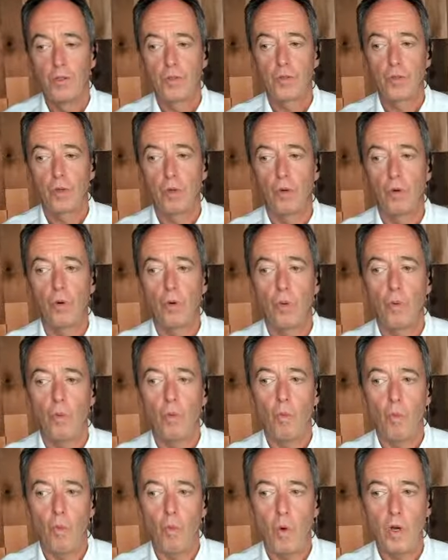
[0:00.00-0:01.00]

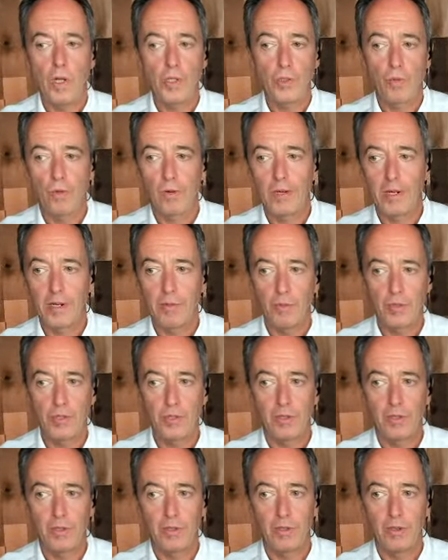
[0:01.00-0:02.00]
So once we're able
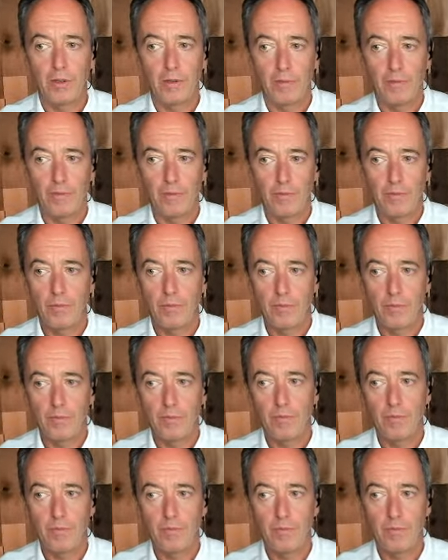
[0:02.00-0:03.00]
to
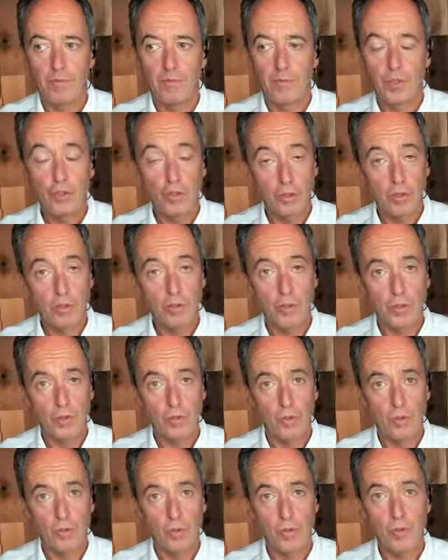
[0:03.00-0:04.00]
shield the
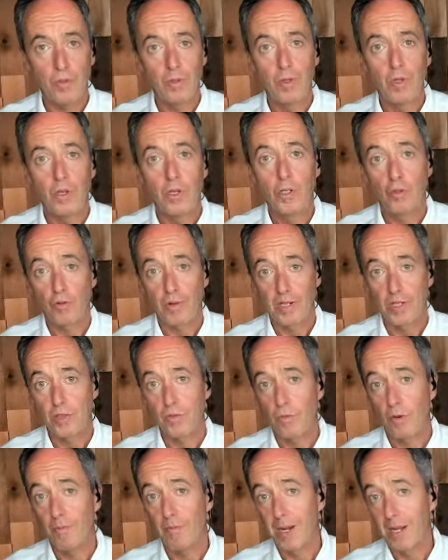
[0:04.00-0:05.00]
soul,
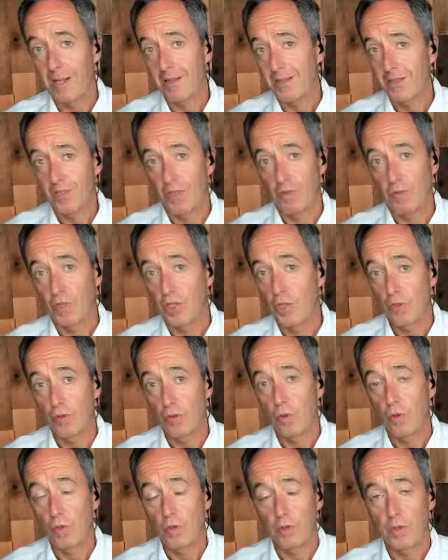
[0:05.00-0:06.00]
transform, balance, and
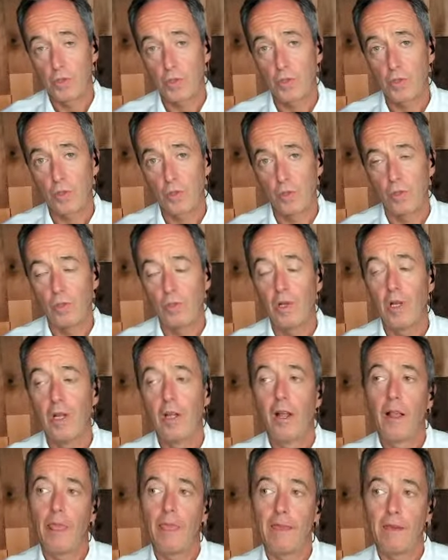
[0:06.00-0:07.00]
restore the soul,
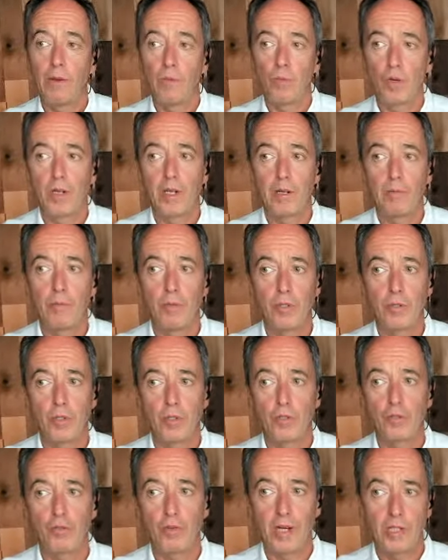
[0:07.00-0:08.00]
then we're able
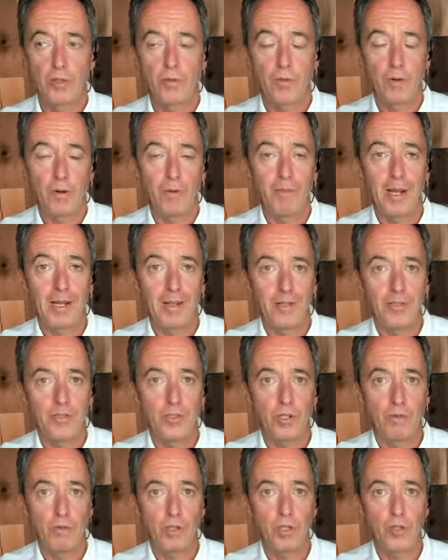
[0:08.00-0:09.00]
to transform,
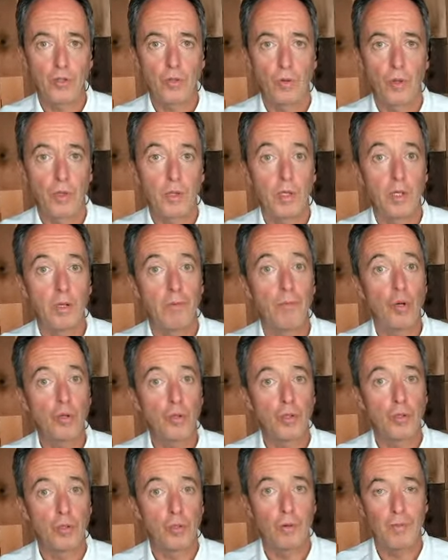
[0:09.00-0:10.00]
balance, and restore the
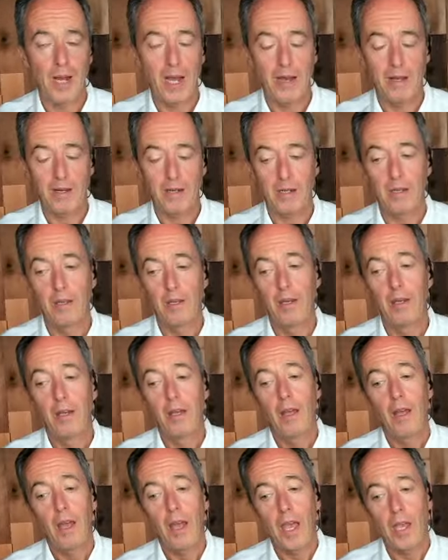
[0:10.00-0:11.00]
emotional body.
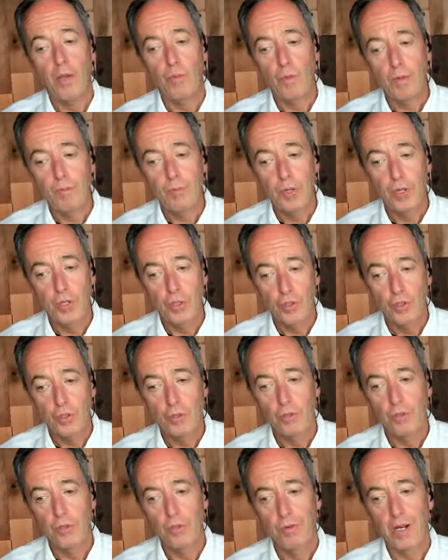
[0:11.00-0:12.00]
And we put a
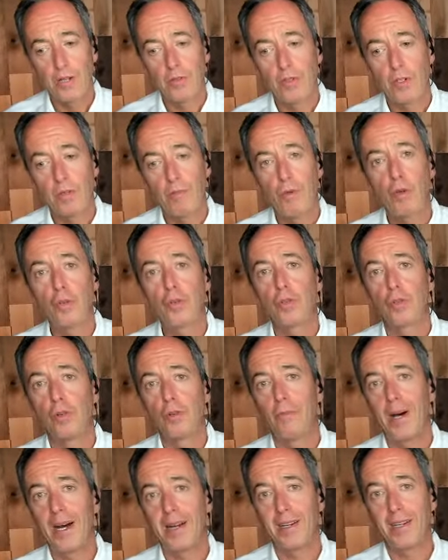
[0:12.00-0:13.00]
shield around the
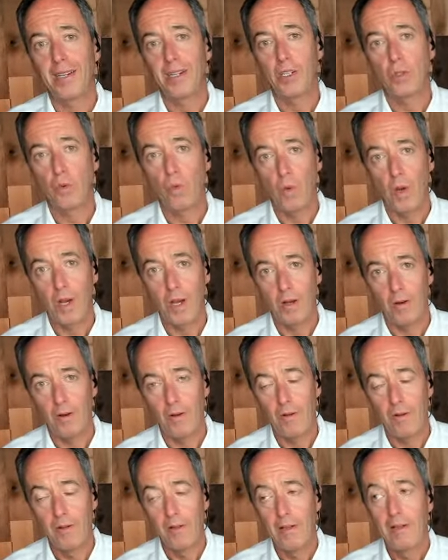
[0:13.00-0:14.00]
emotional body as
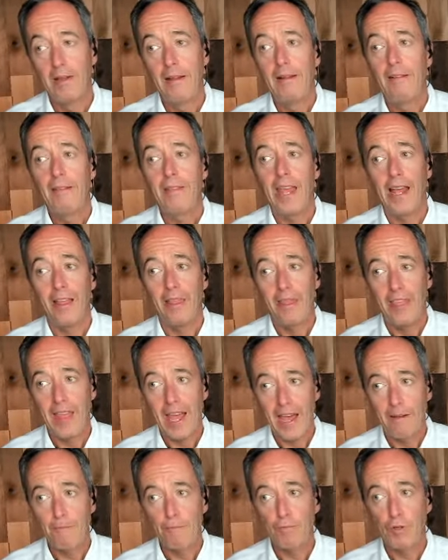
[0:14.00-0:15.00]
well. And
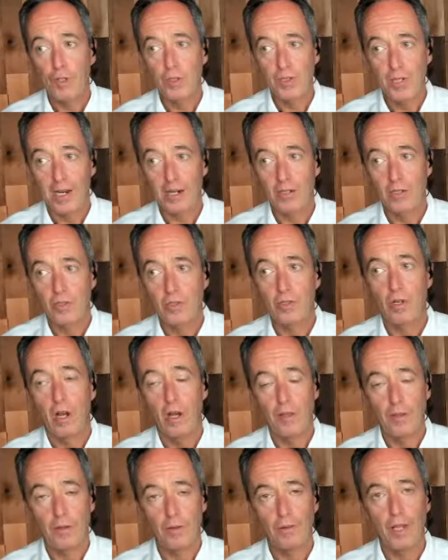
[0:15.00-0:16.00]
that protects
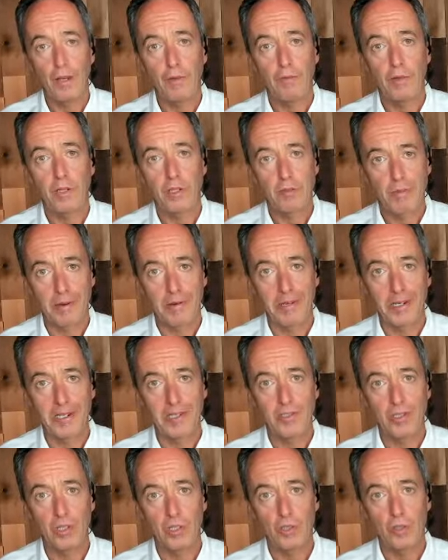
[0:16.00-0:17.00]
other life
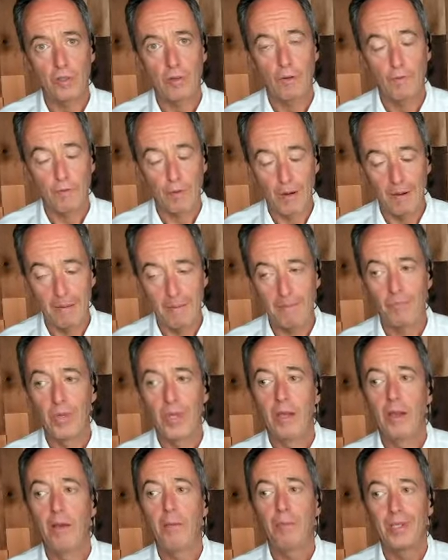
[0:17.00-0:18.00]
experiences from
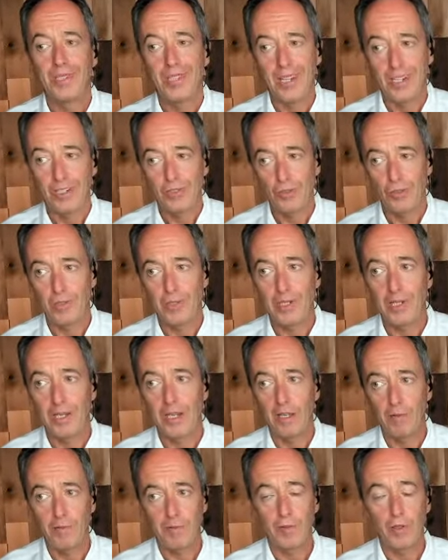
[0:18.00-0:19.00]
potentially
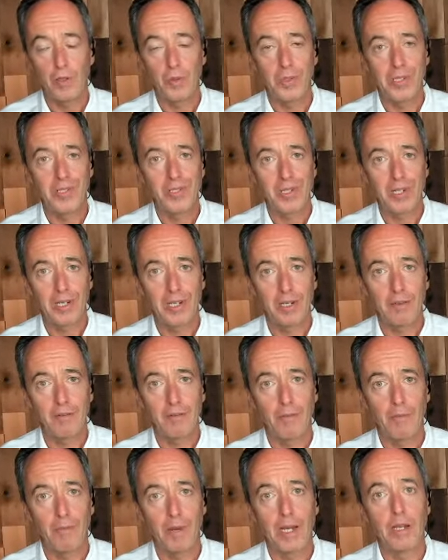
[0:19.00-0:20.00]

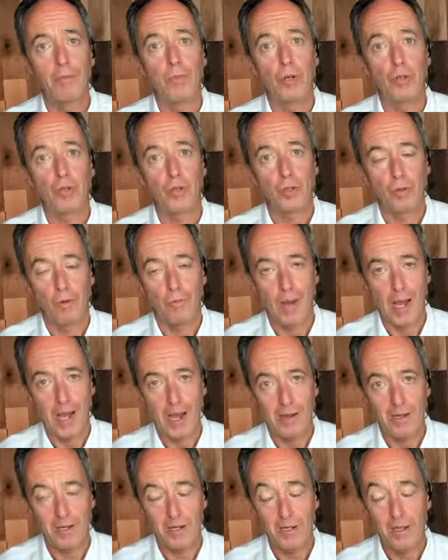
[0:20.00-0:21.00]
influencing my emotional
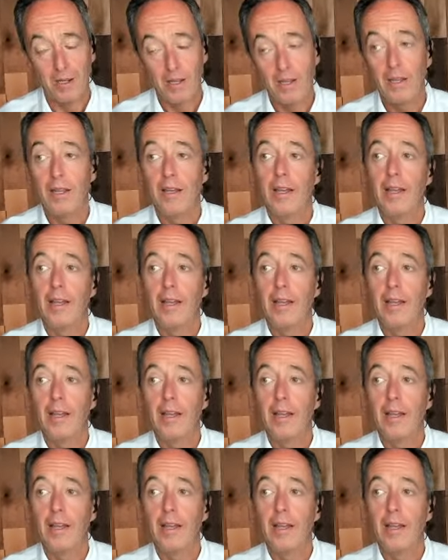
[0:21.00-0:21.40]
body.